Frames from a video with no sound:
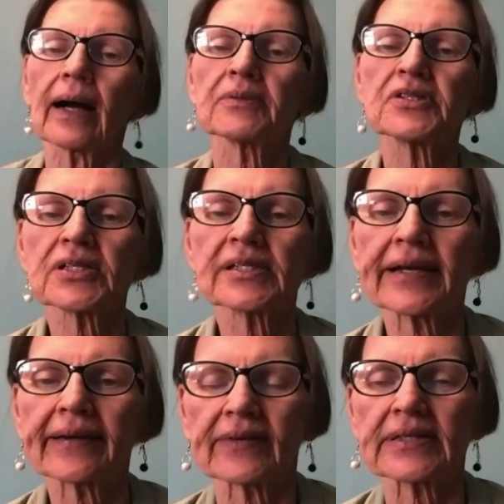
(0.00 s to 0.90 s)
I was just
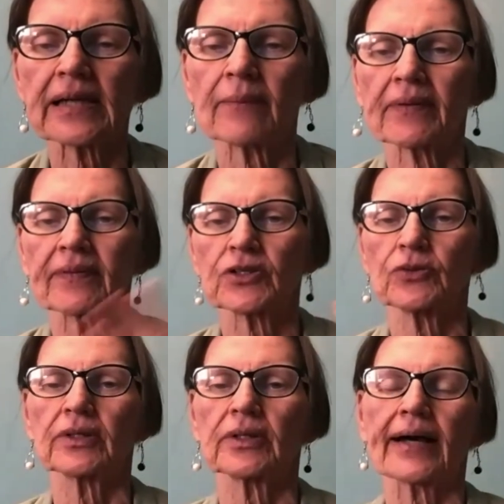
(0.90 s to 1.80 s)
thinking it's something that
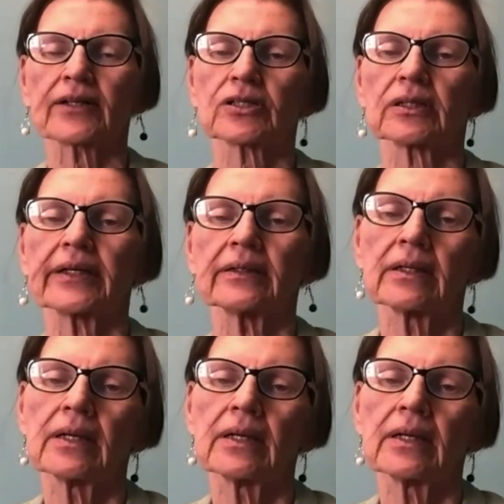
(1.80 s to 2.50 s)
you could actually,